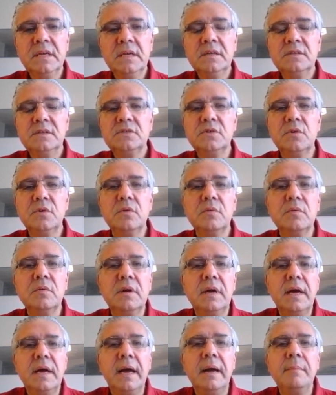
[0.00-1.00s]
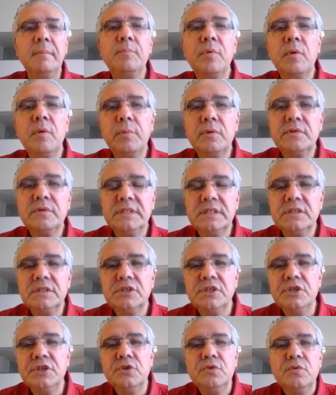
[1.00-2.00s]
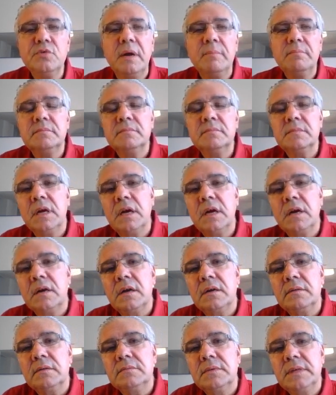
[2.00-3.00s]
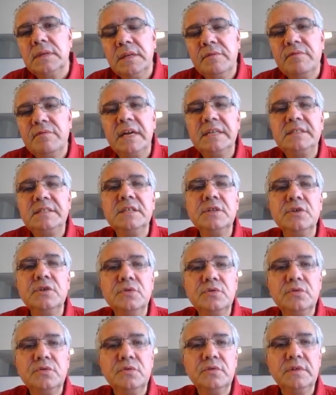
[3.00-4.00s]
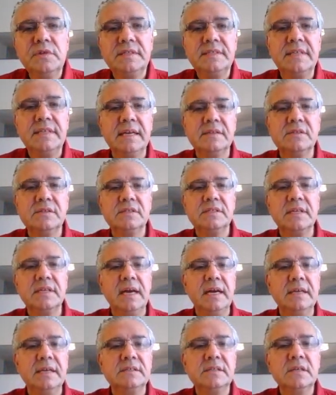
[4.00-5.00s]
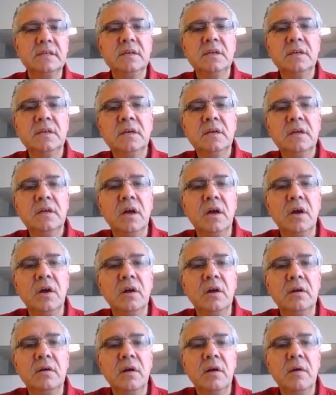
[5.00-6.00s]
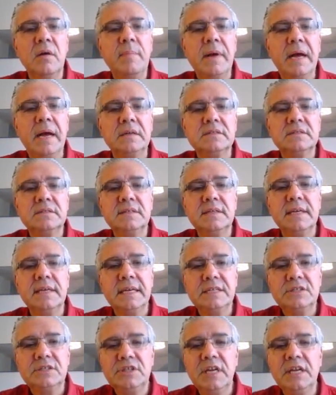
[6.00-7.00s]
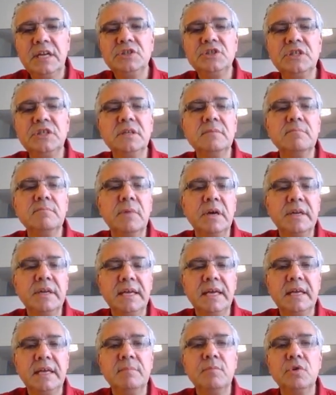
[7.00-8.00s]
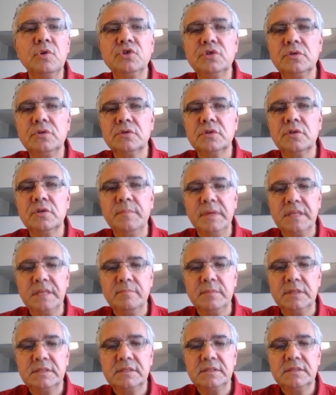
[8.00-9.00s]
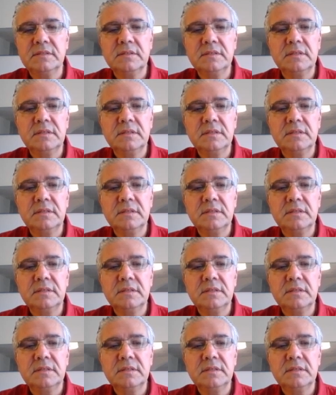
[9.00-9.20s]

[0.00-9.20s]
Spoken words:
So I'm proposing to you, I'm inviting you to do this exercise about exchanging money and emotional commitment.